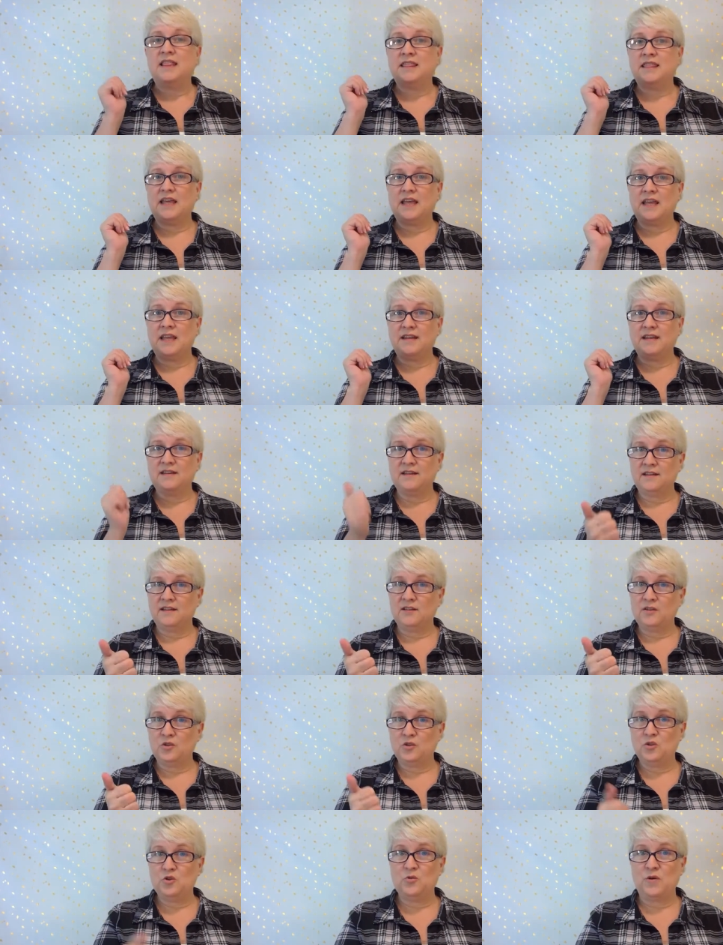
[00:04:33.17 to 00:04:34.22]
then
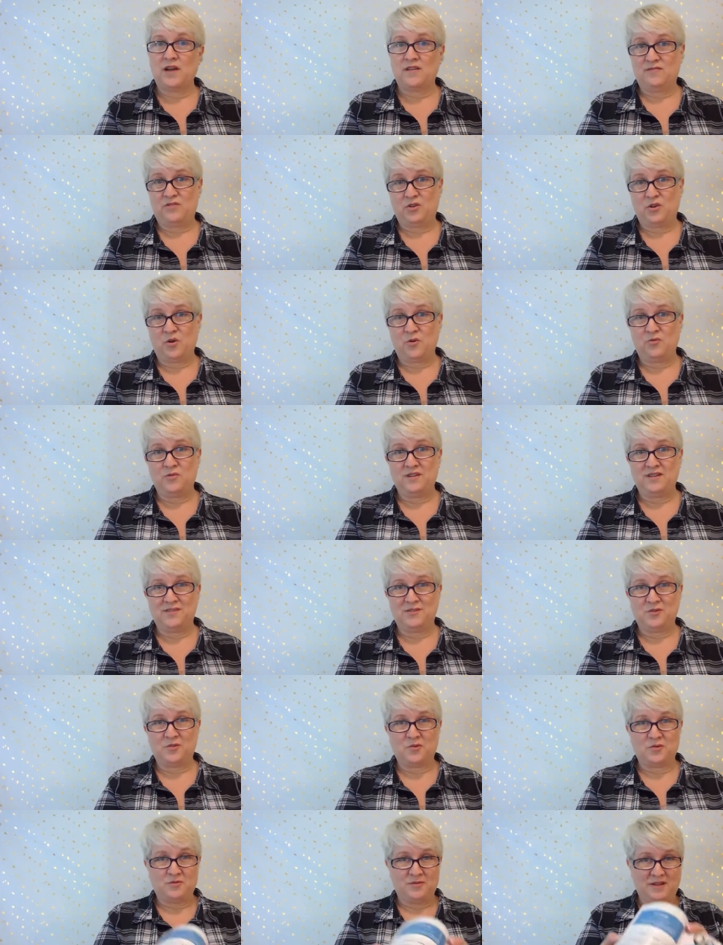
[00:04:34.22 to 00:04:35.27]
you have the code in
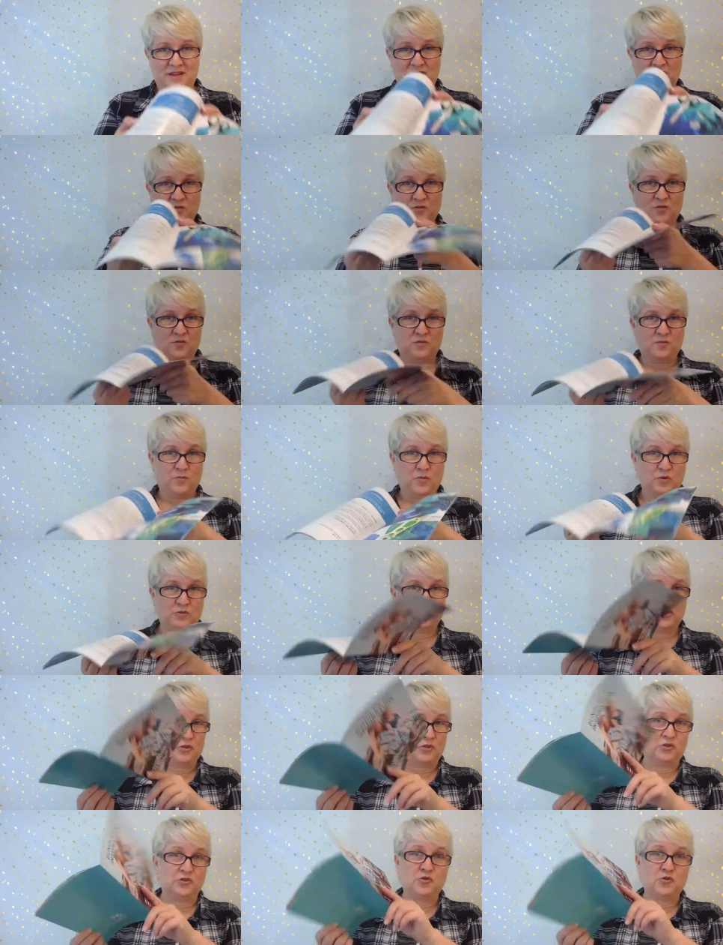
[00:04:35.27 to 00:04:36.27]
your in your brochure.